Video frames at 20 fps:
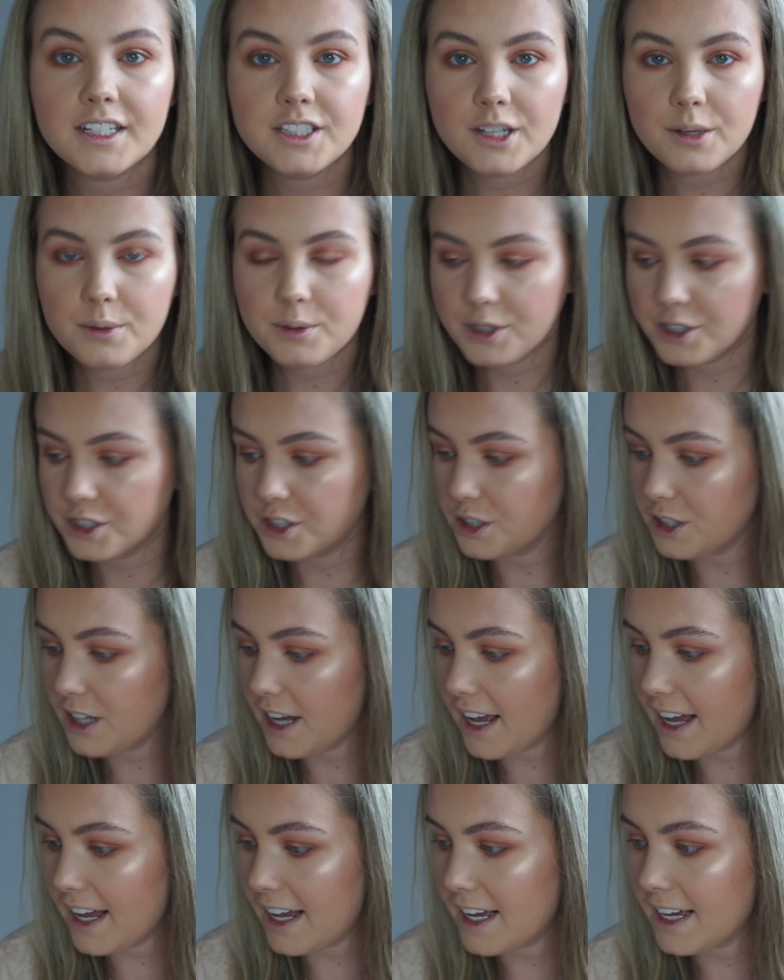so we're just going to
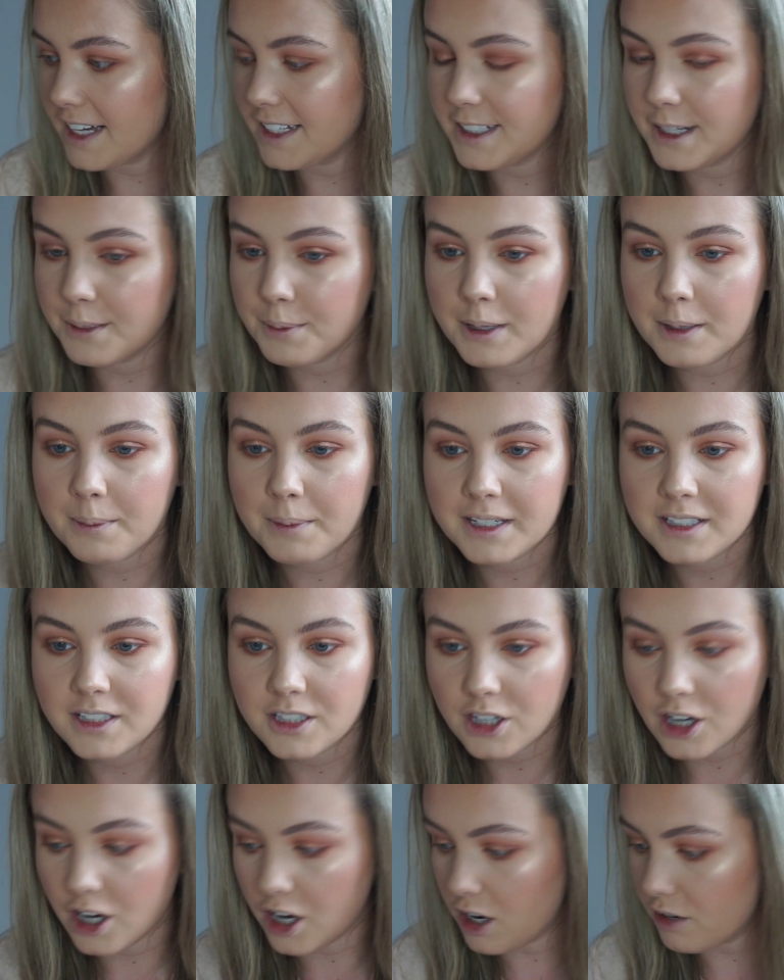add a bit of
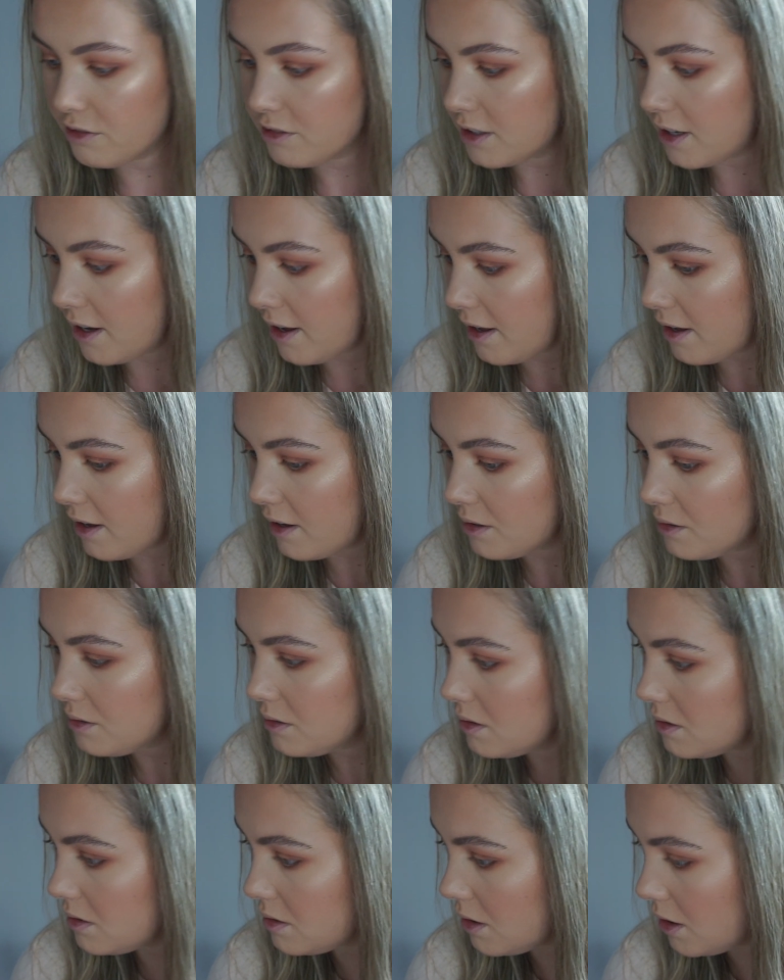mascara now.
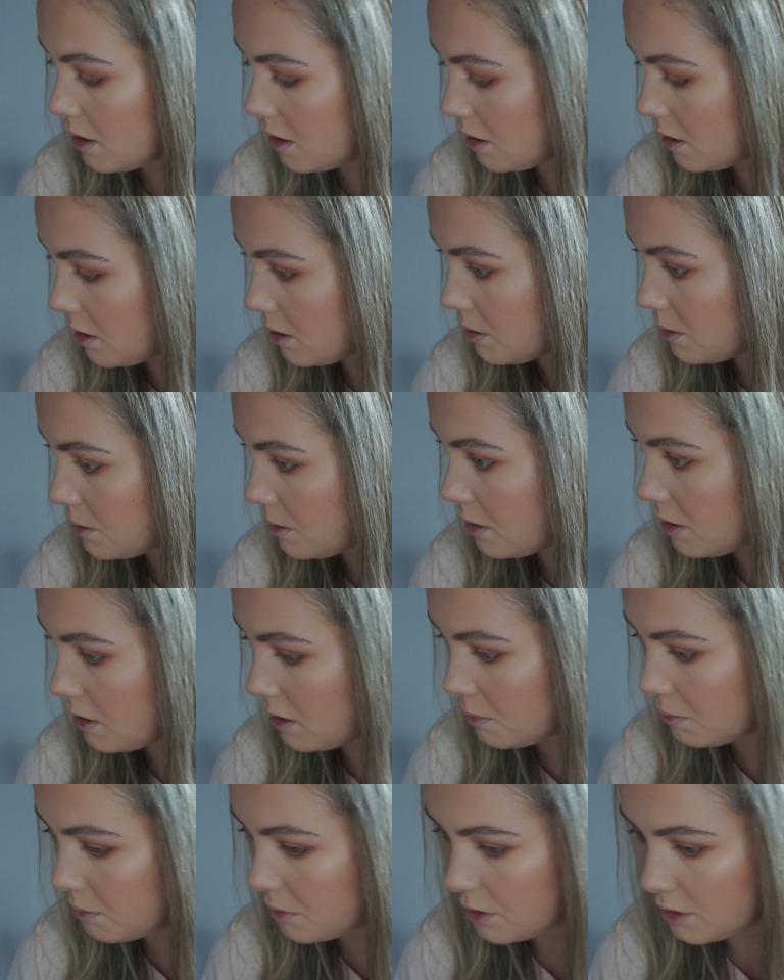So
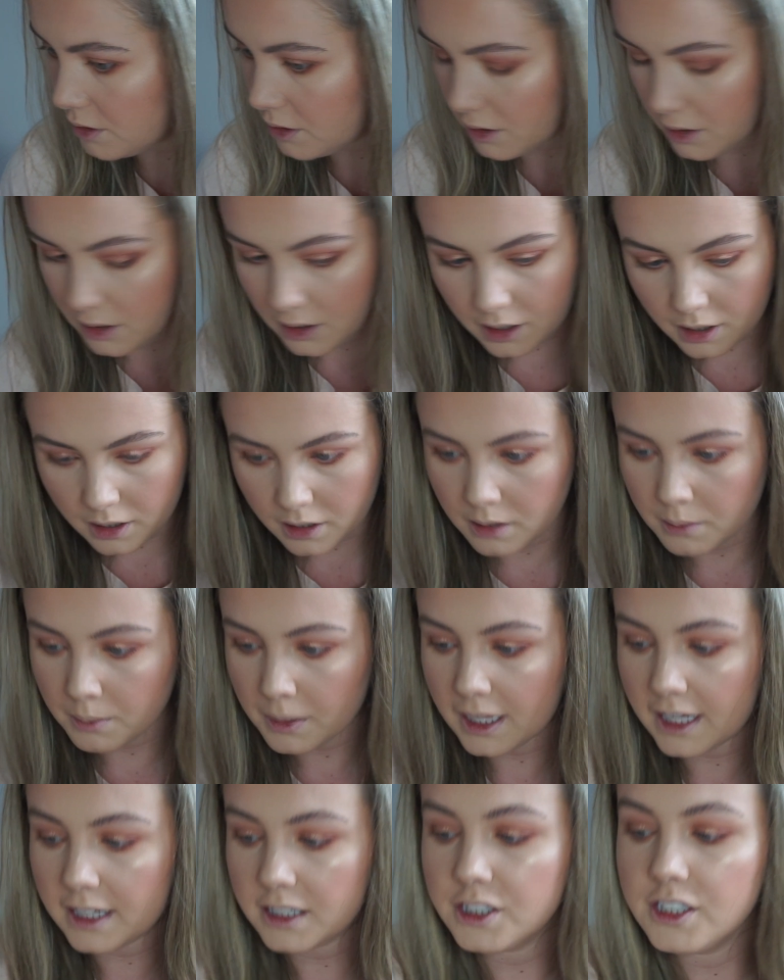I'm going to curl my
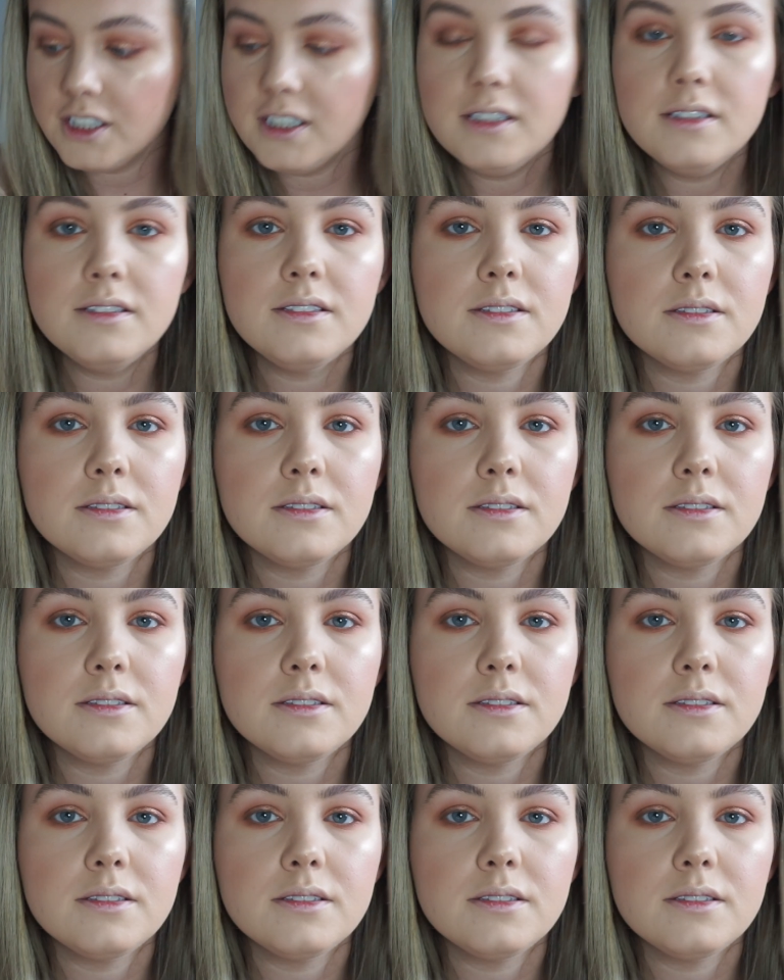lashes.